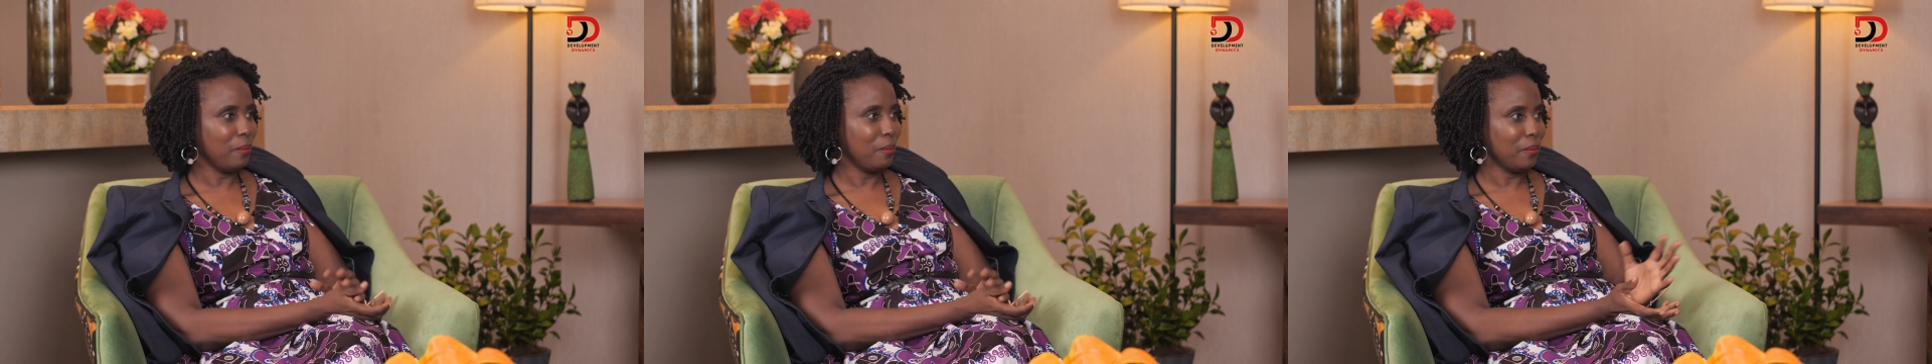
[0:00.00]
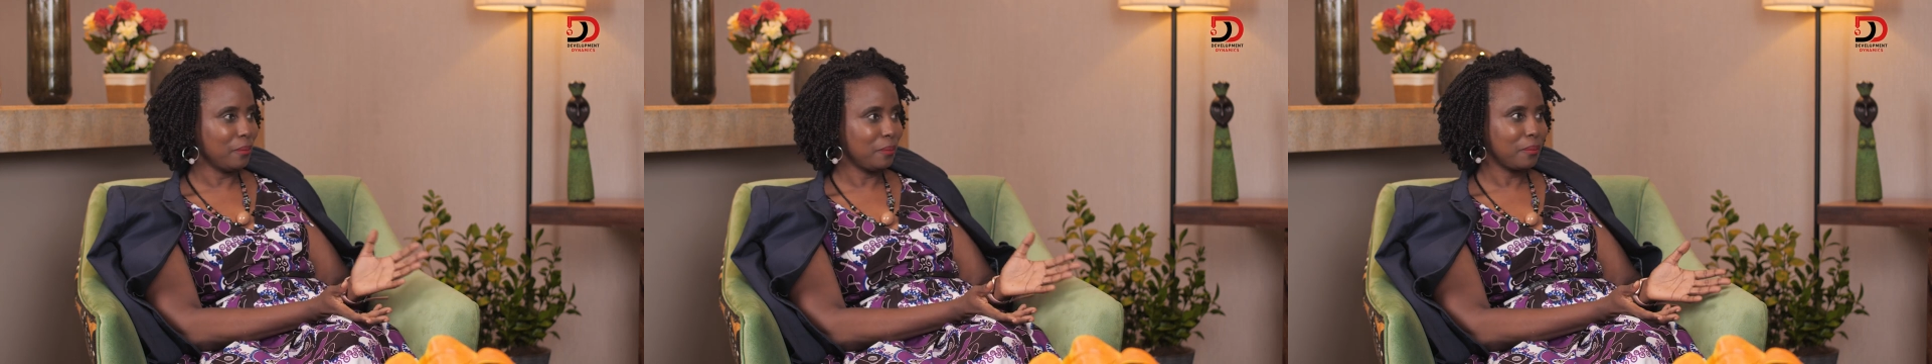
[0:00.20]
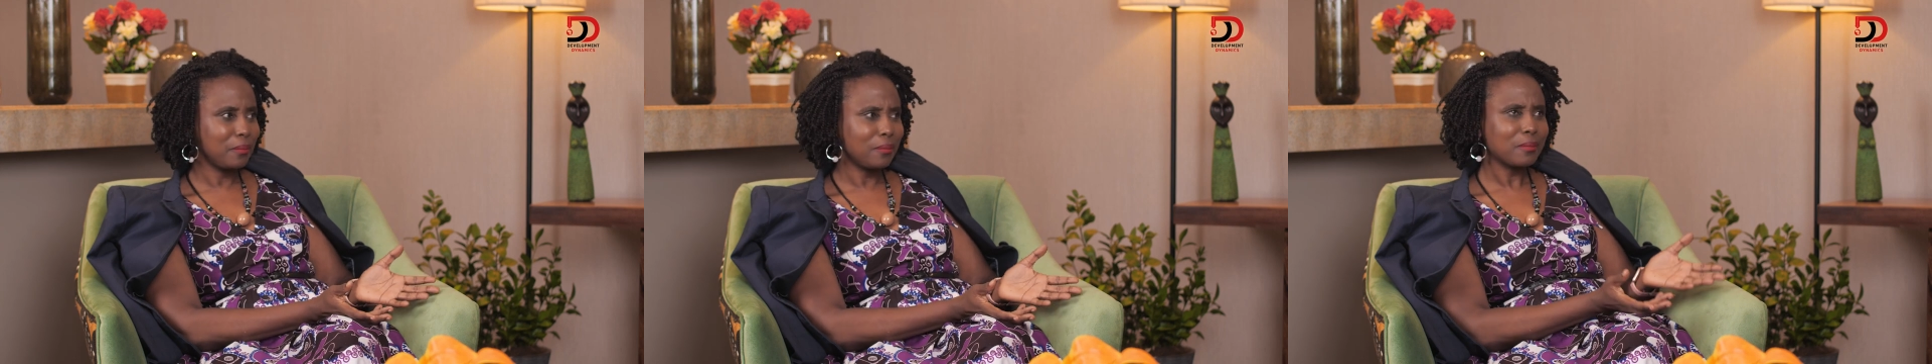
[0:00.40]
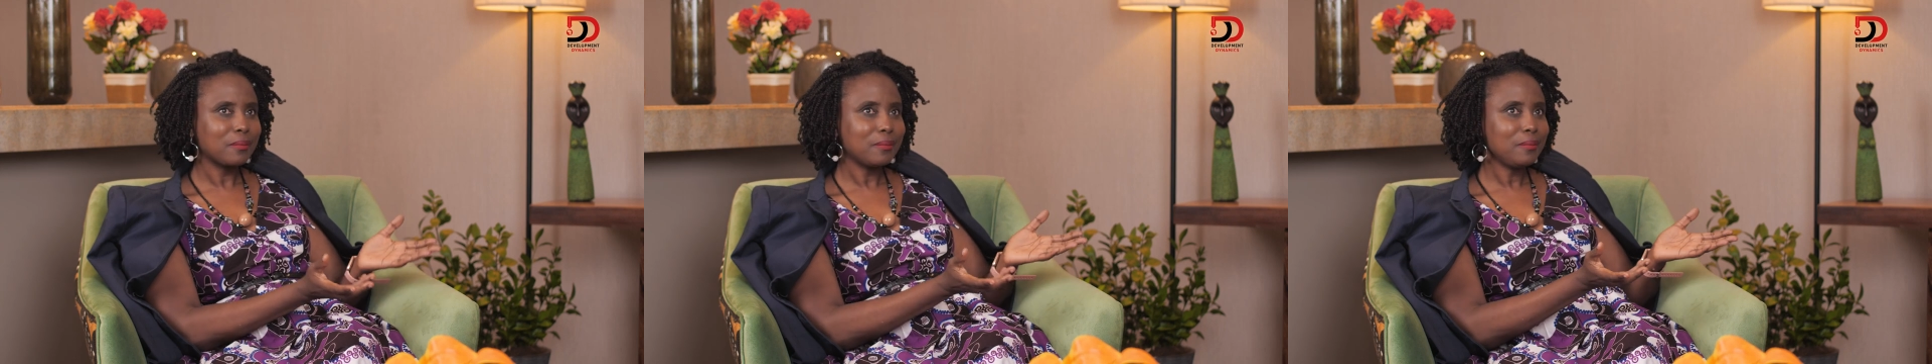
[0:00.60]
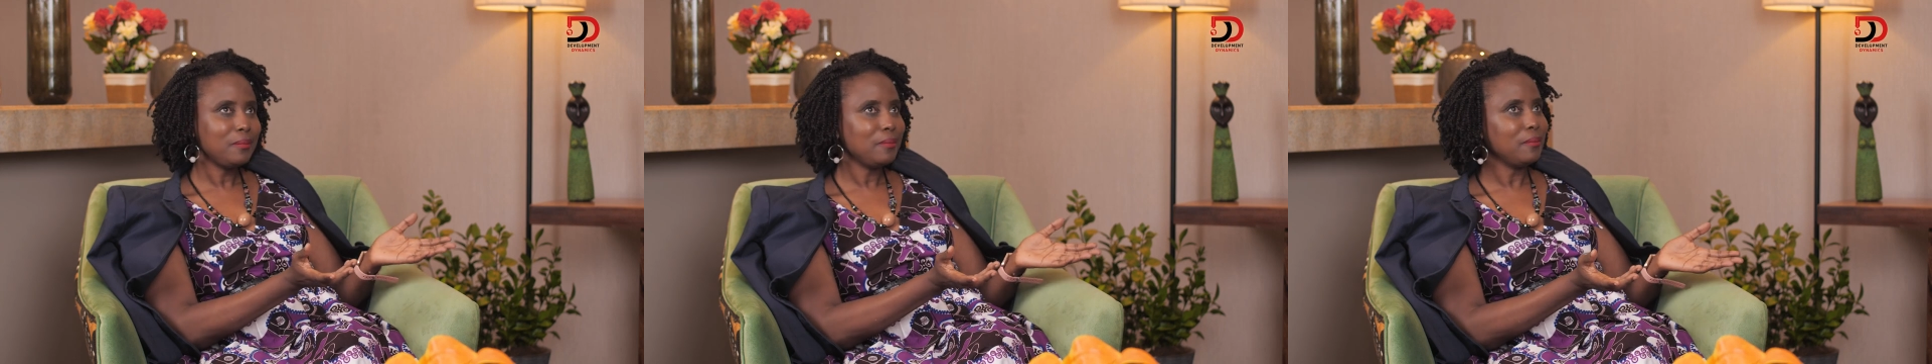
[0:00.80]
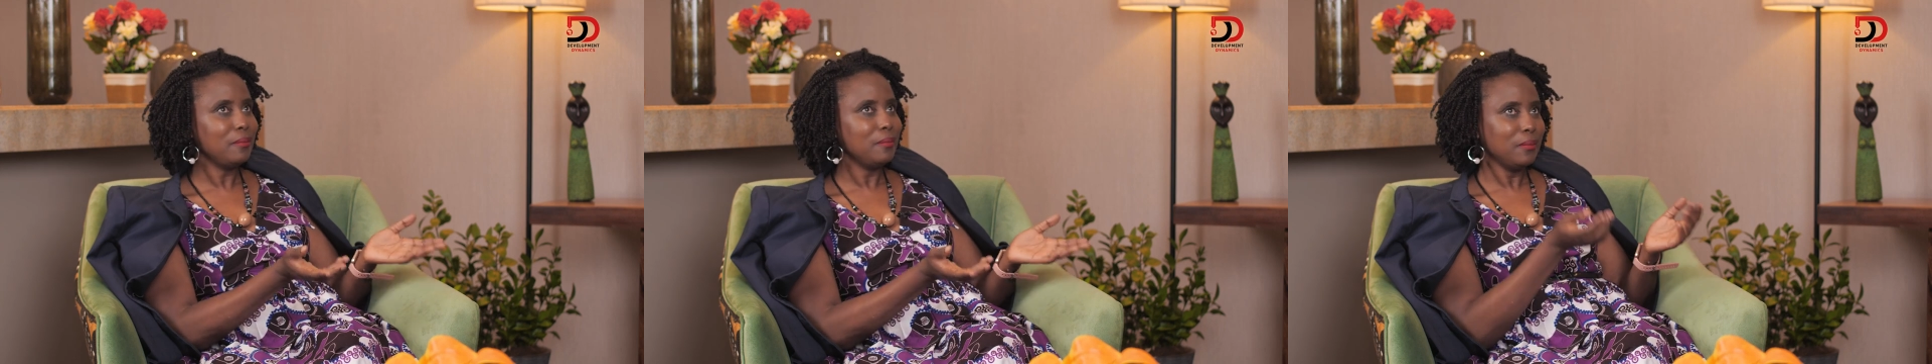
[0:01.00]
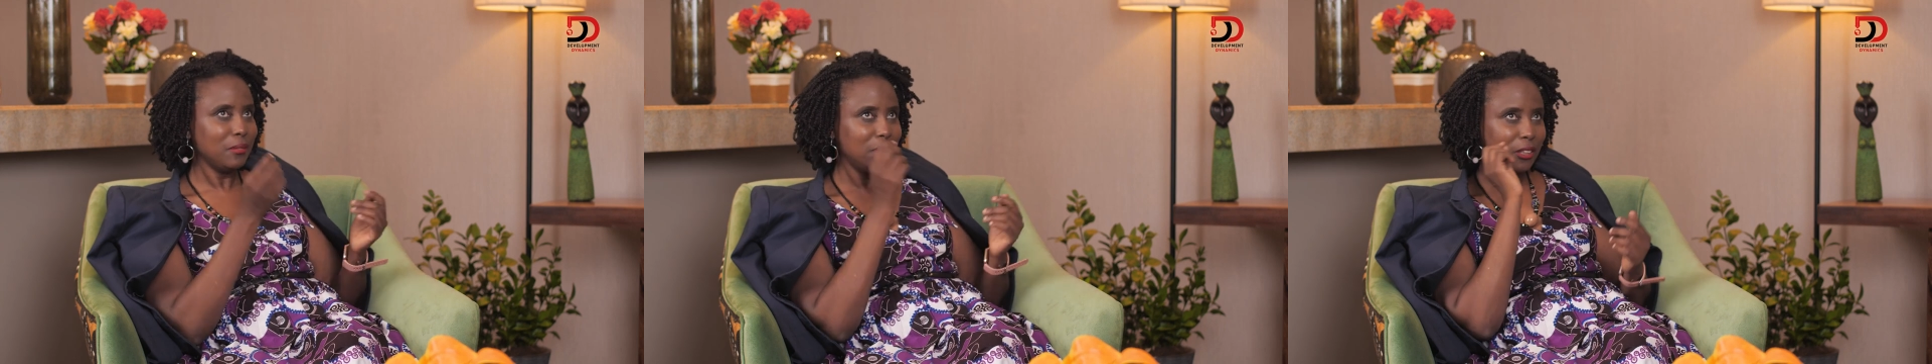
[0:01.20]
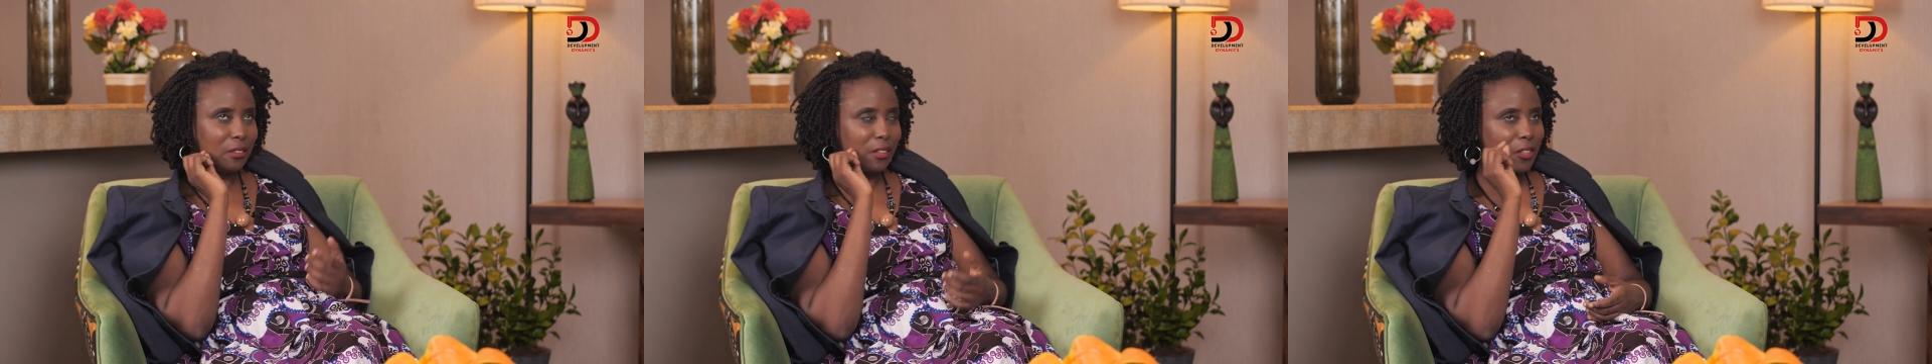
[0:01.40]
Yeah
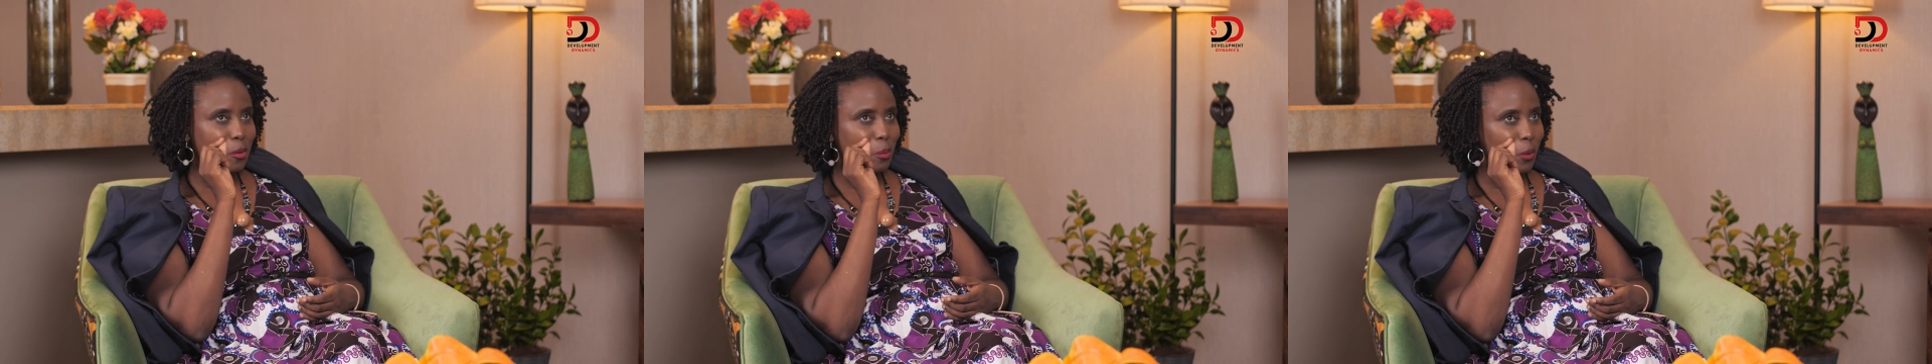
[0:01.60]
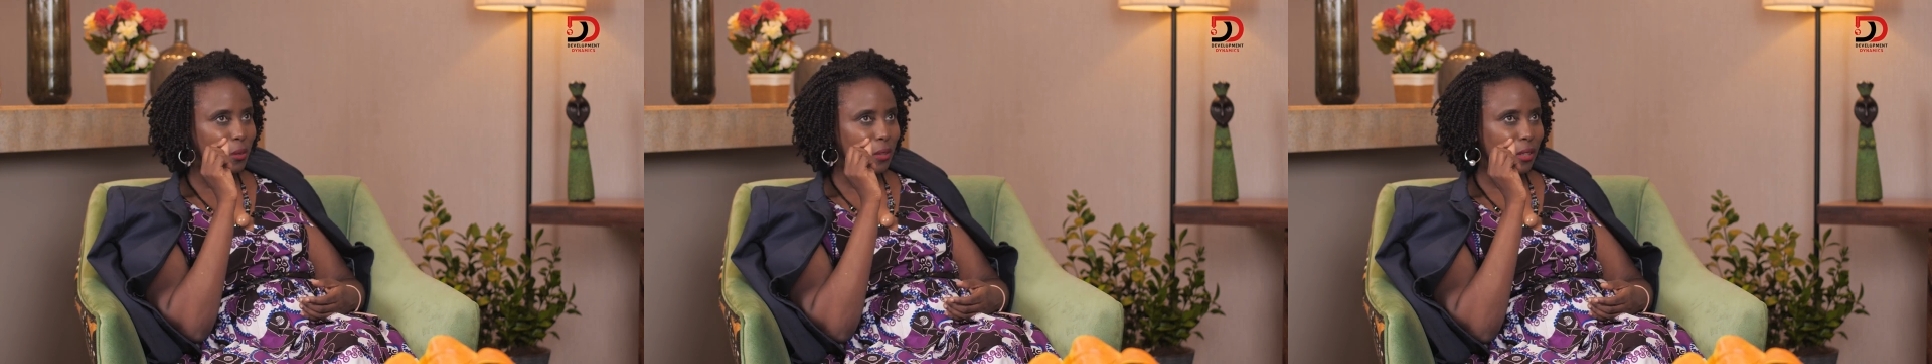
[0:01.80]
just that small